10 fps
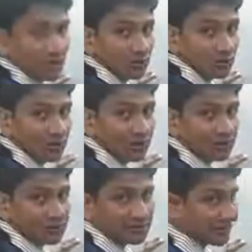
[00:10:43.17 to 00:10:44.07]
to bring
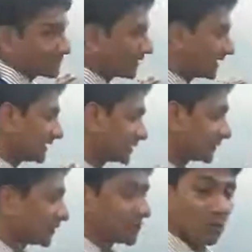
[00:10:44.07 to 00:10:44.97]
it on same line.
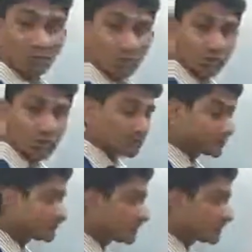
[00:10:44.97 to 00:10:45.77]
What we'll do?